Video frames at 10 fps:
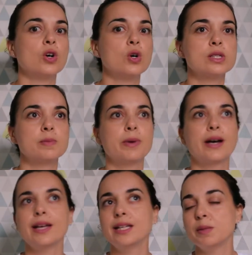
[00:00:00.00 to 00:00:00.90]
goals
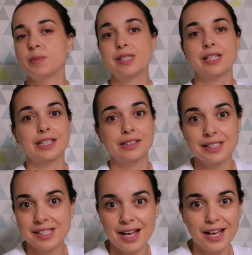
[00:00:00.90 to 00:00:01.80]
by any
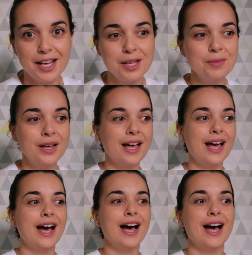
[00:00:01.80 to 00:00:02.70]
particular time.
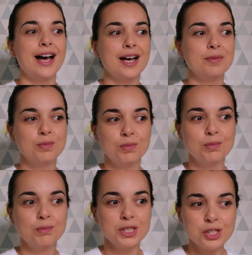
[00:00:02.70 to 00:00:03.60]

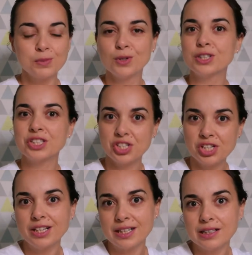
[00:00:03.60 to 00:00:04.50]
I'm much more
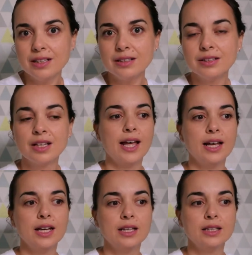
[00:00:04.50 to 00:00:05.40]
chilled.
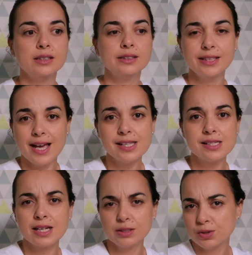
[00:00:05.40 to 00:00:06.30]
And
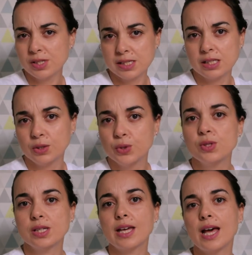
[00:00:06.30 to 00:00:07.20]
yes, I do still
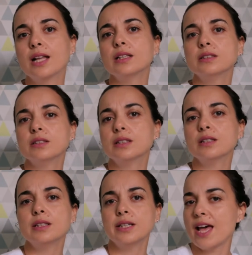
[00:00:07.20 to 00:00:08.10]
use a
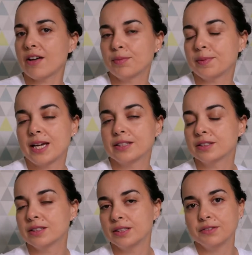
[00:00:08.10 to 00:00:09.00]
calendar and I have a
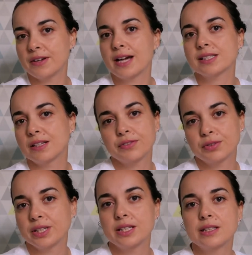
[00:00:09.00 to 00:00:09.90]
planner. In fact, I've
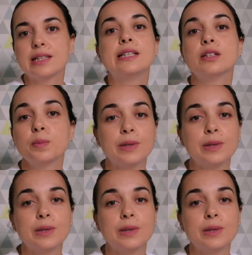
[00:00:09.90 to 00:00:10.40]
created Leader